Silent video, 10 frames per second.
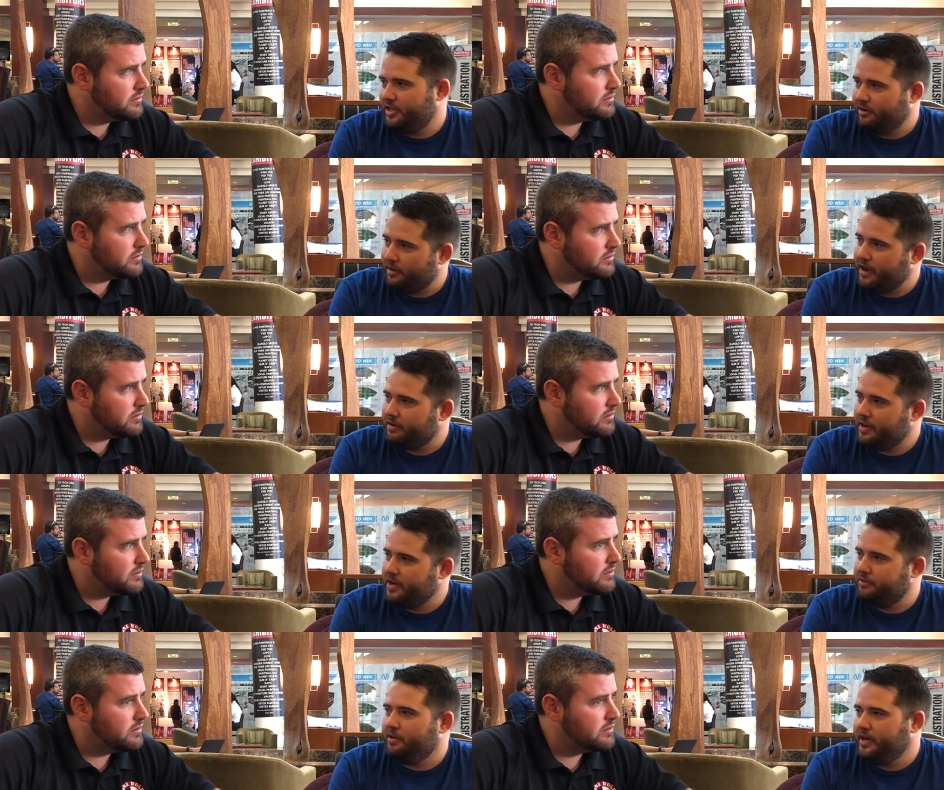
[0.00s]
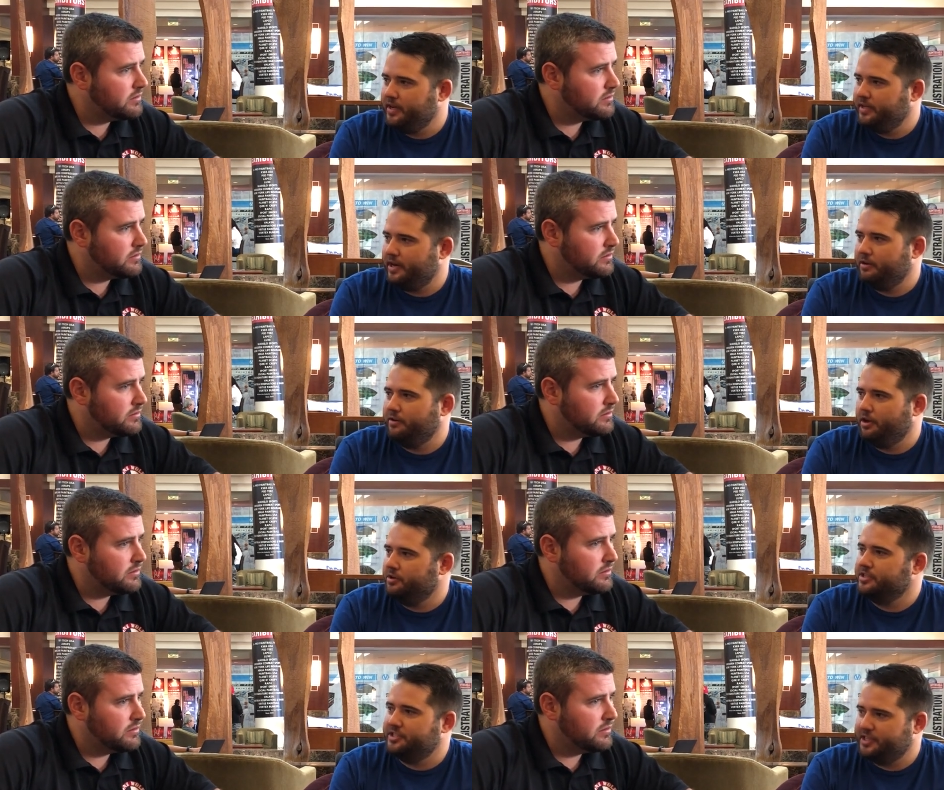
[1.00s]
Speaker 1: John Gregory, and Rita, they're
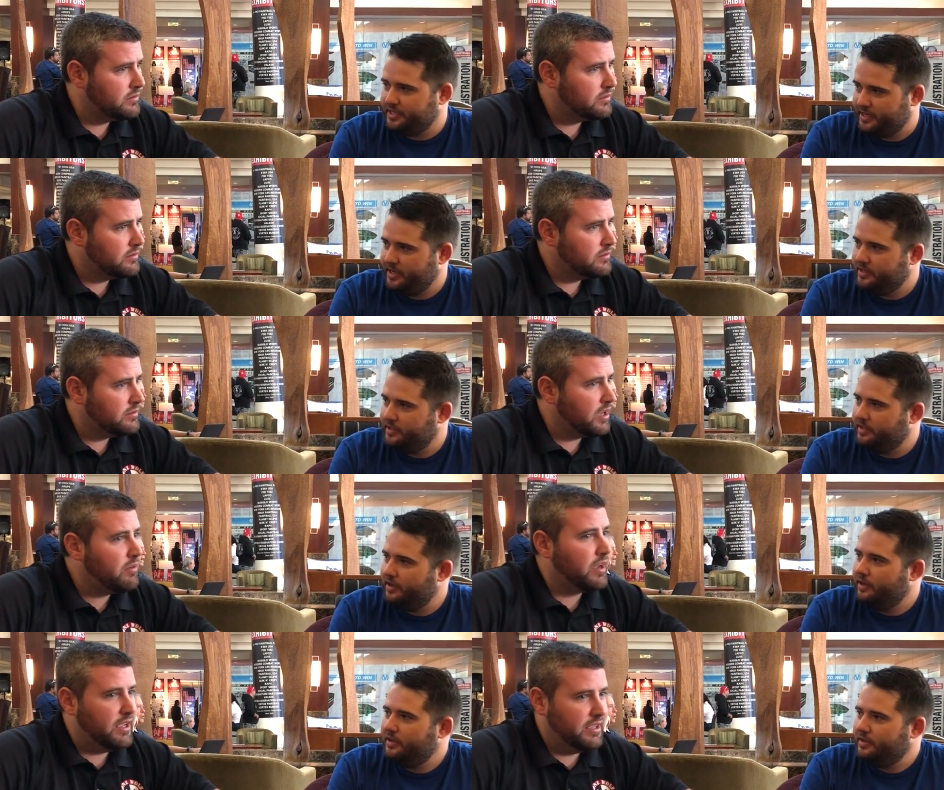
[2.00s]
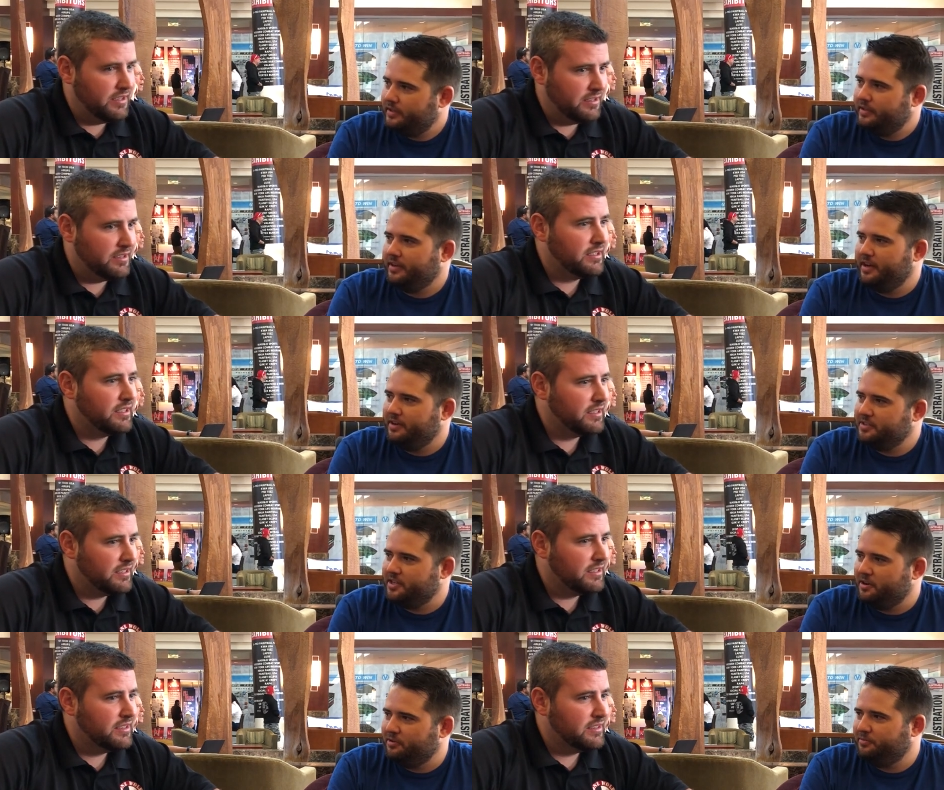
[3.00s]
the owners of J T. Okay. You know,
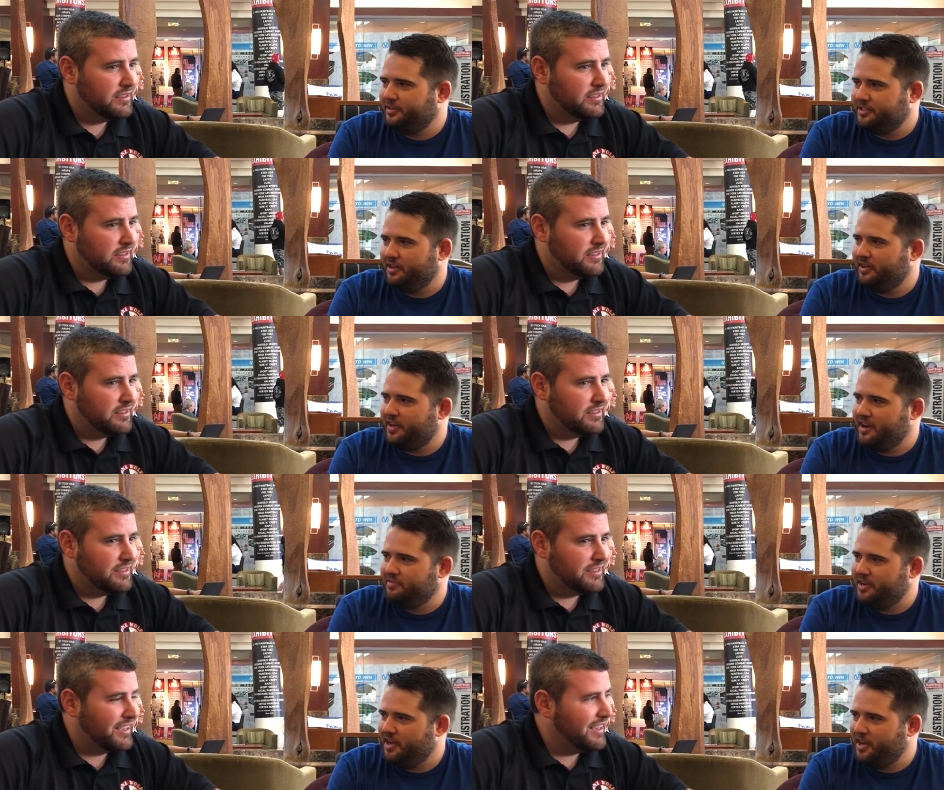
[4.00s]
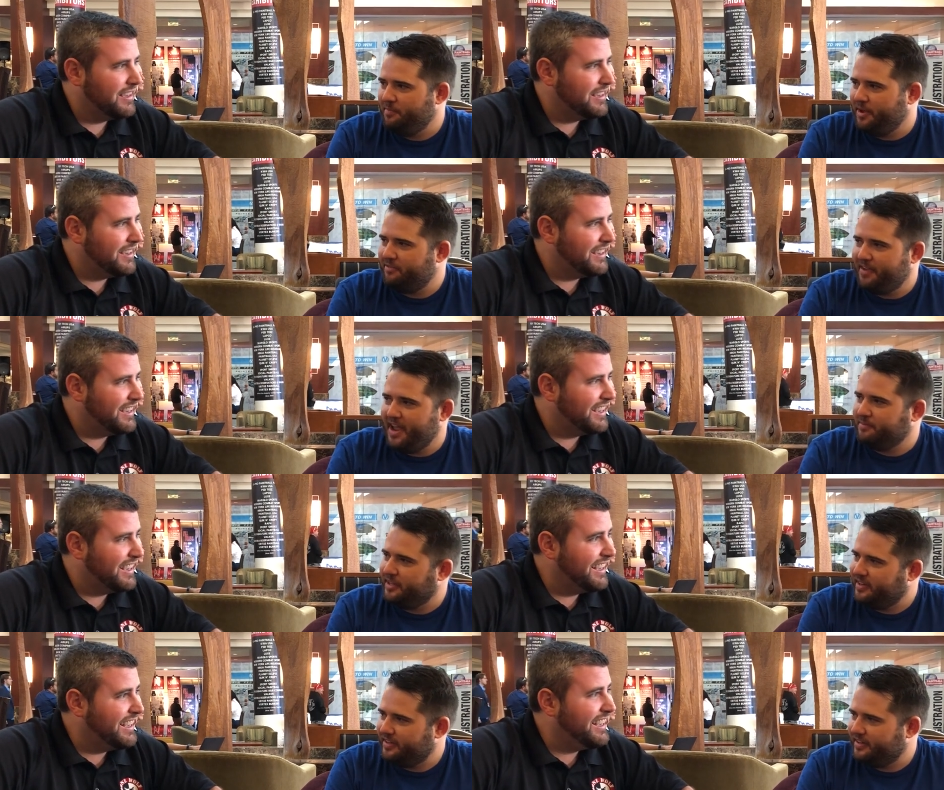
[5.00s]
so it's all kind of a, a big
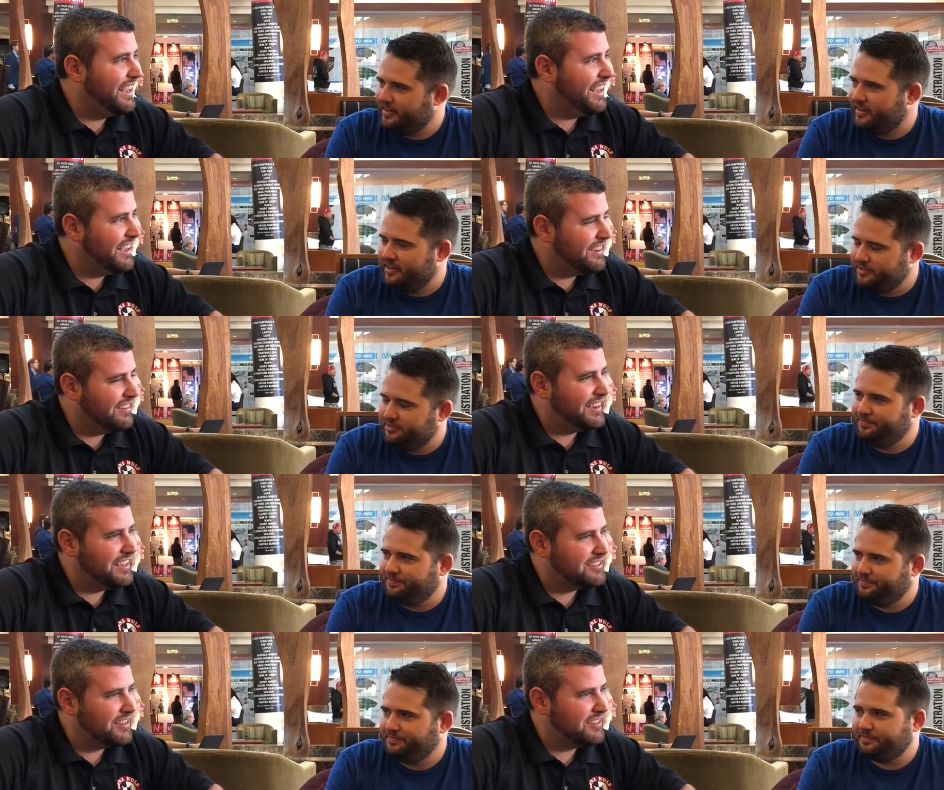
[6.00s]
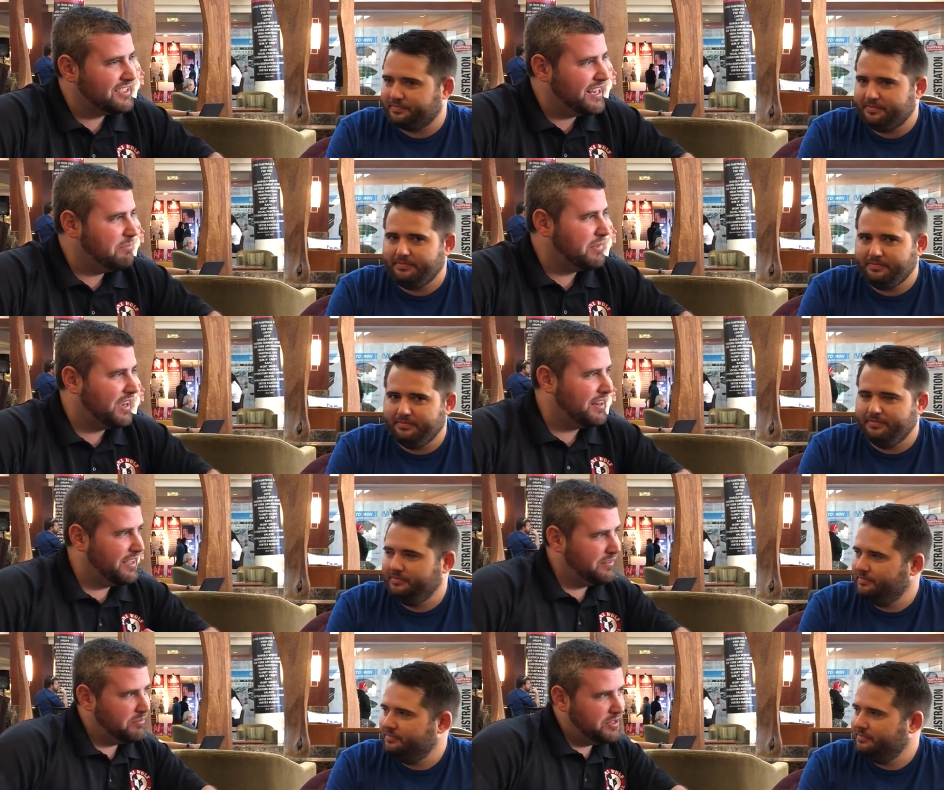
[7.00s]
family. Yeah,
Speaker 2: you know? Okay, so it all stemmed
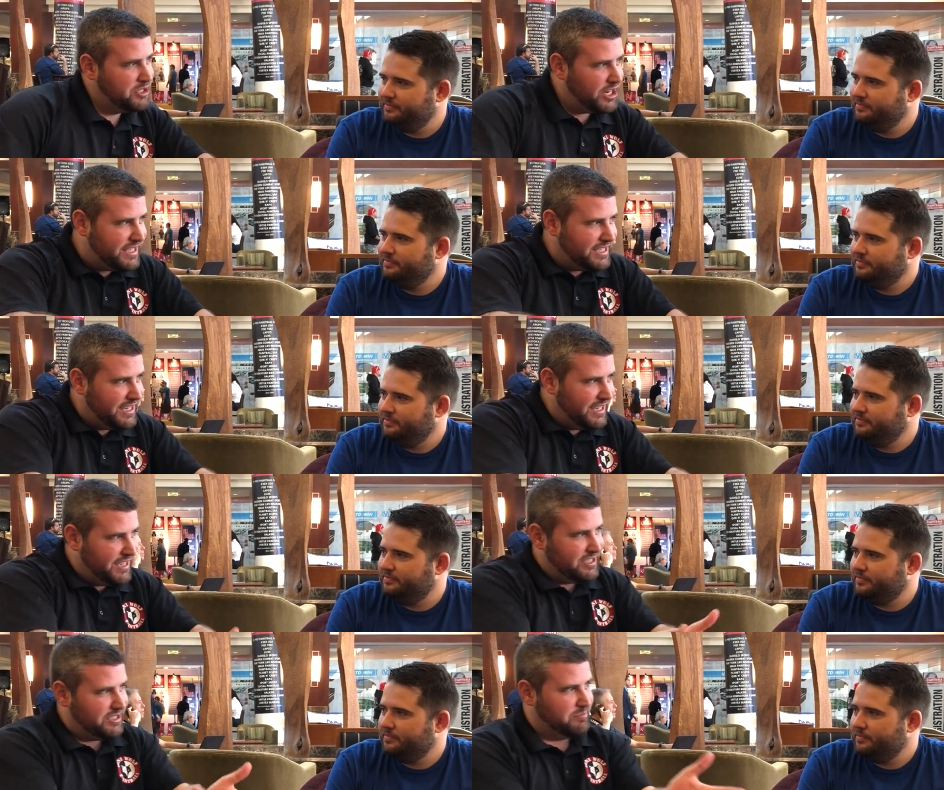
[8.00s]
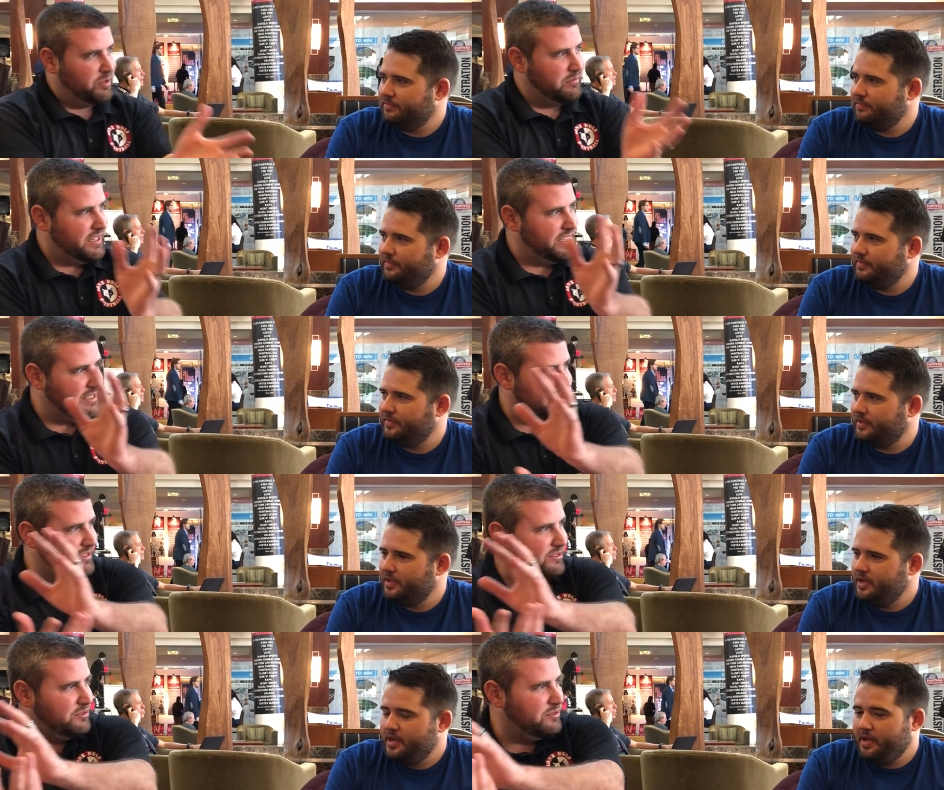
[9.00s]
kind of like from the J T and just moved
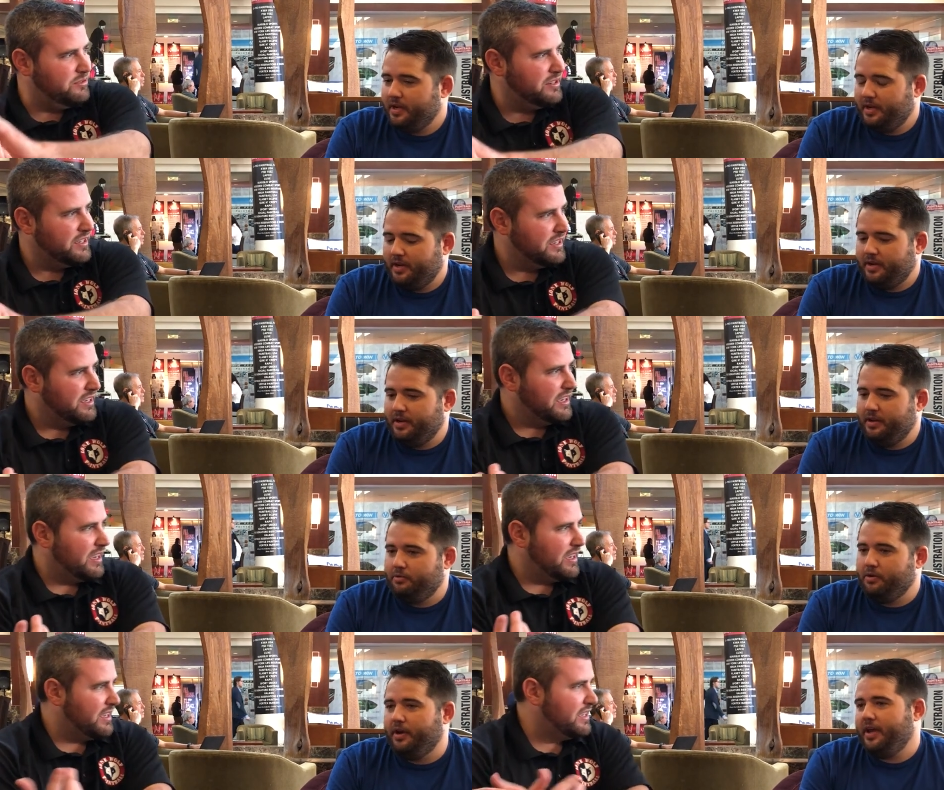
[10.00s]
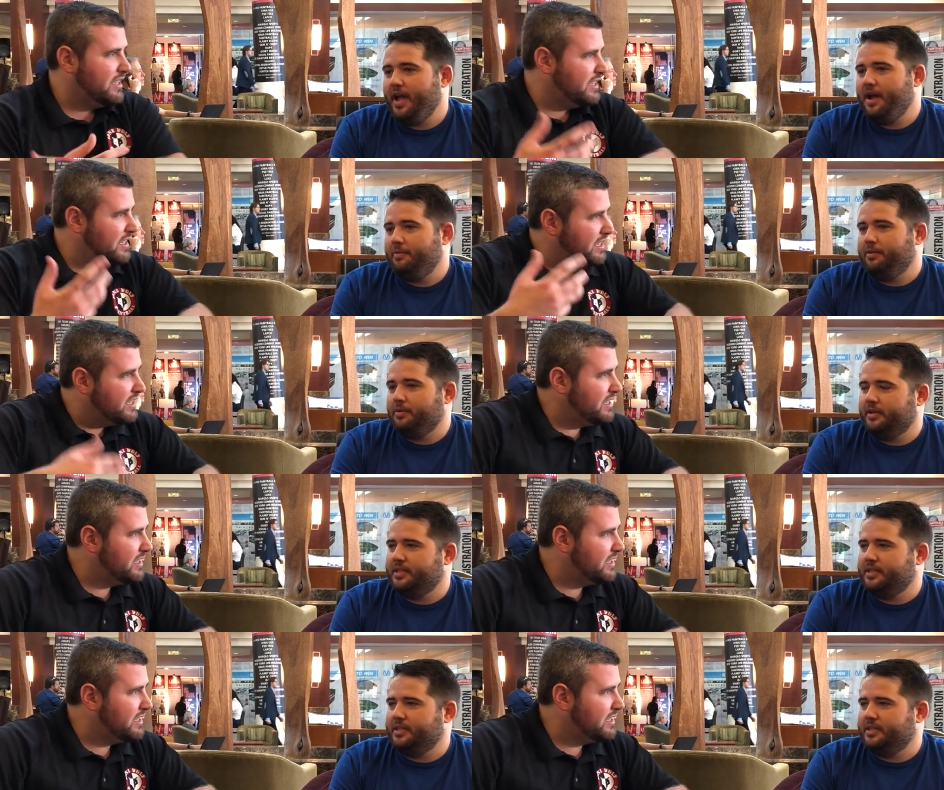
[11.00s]
into...
Speaker 1: Well, yeah, I mean, well,